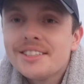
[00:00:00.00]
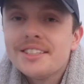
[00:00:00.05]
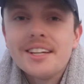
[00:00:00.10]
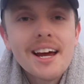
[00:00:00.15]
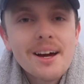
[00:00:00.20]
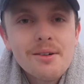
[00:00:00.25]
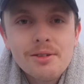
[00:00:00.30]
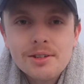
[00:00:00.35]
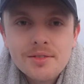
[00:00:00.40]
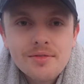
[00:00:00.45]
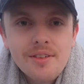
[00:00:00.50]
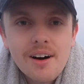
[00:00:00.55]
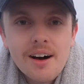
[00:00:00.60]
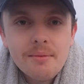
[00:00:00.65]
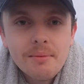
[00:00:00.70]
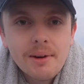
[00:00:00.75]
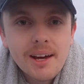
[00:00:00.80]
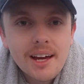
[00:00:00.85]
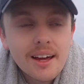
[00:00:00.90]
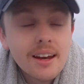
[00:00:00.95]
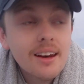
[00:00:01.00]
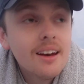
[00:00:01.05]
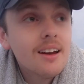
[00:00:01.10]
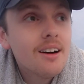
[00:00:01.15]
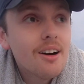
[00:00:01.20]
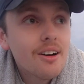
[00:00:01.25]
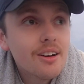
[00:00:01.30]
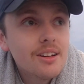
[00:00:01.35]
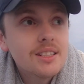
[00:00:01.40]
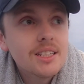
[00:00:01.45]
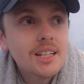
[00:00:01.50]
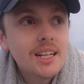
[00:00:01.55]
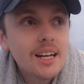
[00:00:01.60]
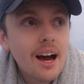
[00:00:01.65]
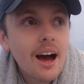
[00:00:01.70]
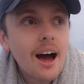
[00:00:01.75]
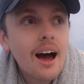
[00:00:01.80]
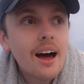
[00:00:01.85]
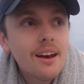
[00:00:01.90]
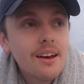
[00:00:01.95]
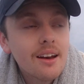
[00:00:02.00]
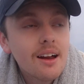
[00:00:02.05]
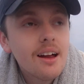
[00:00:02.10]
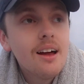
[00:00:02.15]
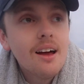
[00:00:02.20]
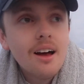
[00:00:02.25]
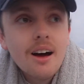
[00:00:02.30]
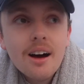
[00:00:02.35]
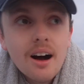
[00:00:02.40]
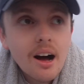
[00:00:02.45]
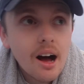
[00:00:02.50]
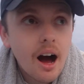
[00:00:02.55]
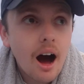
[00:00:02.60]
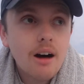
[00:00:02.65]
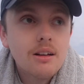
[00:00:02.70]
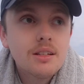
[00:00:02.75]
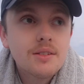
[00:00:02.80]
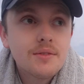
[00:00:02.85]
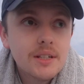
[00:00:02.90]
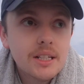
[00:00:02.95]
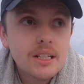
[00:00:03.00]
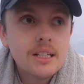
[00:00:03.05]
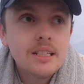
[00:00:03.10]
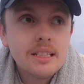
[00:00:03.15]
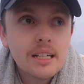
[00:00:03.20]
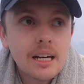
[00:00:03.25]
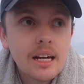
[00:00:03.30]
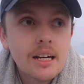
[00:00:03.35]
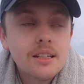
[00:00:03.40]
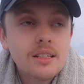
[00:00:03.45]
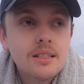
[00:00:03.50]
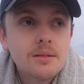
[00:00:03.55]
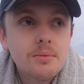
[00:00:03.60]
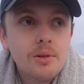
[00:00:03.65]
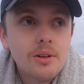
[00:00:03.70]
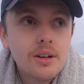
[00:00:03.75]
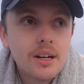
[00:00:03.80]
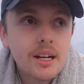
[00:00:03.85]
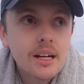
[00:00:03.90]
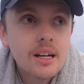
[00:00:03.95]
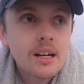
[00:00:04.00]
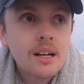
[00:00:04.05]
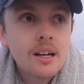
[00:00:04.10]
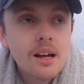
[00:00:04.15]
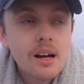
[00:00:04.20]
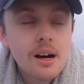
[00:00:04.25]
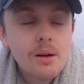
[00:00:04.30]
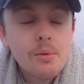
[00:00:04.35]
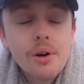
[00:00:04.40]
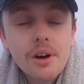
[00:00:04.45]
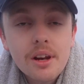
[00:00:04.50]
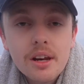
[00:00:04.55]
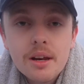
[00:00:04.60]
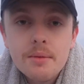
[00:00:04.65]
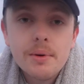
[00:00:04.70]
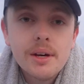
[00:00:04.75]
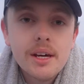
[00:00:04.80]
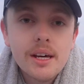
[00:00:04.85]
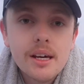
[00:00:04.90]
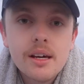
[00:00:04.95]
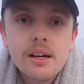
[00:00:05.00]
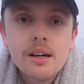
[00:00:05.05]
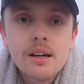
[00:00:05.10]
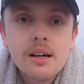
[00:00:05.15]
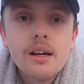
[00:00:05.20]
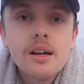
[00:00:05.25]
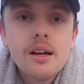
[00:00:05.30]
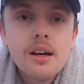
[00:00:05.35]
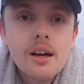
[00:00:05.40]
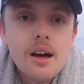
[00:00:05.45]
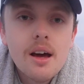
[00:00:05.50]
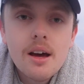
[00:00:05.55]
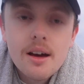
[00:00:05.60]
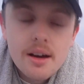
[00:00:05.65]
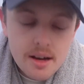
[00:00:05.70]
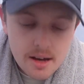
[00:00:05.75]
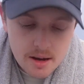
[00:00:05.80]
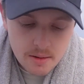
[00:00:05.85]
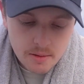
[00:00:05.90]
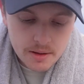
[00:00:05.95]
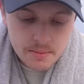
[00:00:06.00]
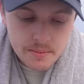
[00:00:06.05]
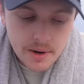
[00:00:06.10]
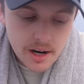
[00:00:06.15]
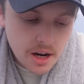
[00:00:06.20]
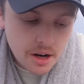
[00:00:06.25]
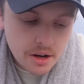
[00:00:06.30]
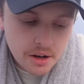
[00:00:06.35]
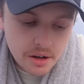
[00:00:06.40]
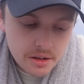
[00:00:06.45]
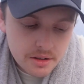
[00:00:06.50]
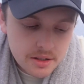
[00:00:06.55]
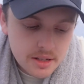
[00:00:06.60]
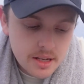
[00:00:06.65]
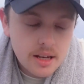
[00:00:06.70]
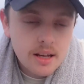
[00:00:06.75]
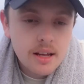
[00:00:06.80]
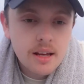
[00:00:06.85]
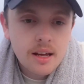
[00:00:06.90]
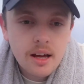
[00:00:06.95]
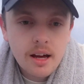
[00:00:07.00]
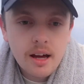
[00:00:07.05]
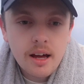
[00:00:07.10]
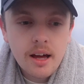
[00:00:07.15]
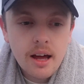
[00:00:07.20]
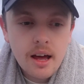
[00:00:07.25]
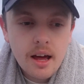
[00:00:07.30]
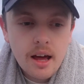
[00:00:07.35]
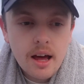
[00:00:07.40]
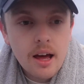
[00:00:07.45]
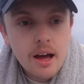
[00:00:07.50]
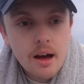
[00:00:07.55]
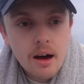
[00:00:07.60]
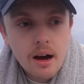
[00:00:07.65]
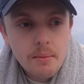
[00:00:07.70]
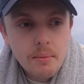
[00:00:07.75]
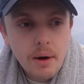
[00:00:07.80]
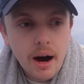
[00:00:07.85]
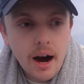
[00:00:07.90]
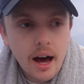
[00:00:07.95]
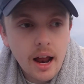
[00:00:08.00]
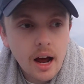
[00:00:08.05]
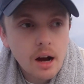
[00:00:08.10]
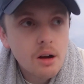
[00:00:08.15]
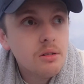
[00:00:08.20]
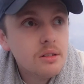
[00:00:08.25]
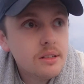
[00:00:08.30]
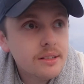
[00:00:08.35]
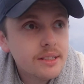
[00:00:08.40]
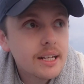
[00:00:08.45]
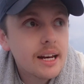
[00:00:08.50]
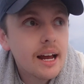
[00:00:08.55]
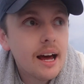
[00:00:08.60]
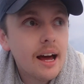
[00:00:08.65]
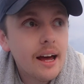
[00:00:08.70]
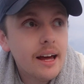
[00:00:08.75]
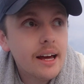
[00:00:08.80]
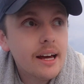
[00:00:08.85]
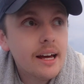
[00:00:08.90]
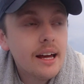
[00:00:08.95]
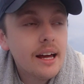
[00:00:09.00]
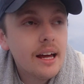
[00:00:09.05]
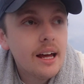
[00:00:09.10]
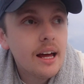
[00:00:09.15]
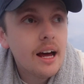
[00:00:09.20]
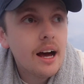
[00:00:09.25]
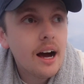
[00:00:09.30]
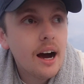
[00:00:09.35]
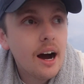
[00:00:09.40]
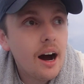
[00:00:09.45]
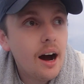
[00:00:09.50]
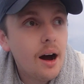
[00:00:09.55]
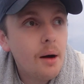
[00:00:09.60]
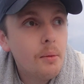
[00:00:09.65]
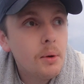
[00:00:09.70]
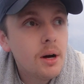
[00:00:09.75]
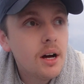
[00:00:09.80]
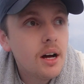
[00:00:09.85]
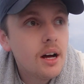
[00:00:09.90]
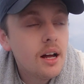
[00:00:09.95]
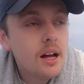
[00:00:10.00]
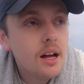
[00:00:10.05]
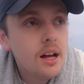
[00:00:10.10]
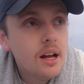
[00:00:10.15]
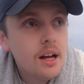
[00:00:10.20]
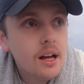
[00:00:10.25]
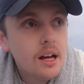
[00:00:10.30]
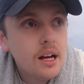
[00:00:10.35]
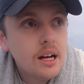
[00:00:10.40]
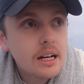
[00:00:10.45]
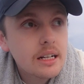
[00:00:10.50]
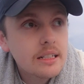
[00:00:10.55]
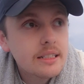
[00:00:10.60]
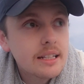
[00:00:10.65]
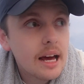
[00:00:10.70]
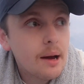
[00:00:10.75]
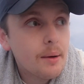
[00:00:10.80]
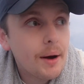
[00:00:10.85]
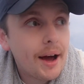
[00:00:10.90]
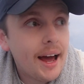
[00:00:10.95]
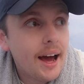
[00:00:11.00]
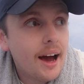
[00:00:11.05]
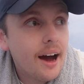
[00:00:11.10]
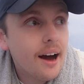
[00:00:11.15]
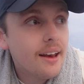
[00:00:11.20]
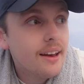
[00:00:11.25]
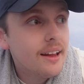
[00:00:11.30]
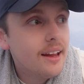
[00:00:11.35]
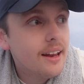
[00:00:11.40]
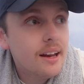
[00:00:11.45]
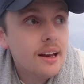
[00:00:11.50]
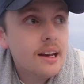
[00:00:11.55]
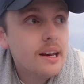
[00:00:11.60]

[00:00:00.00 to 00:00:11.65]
Today was fun, man. Honestly, I was feeling down this morning. I wanted to be with my girls, but I couldn't today because they were out, and